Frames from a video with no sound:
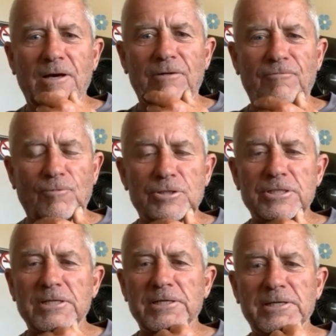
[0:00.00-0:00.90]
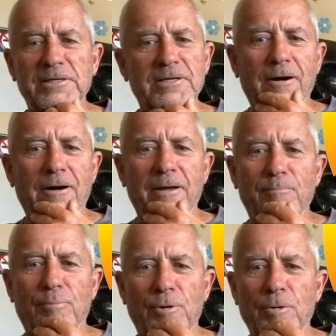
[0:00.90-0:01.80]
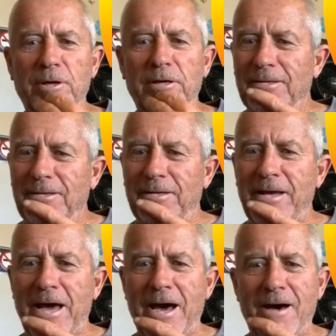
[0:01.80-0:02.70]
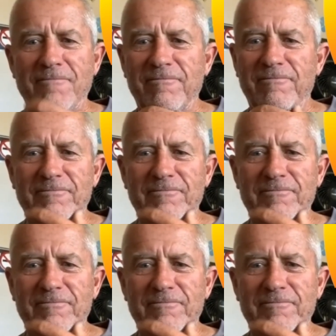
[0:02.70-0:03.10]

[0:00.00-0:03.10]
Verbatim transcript: Unfortunately, I broke it in half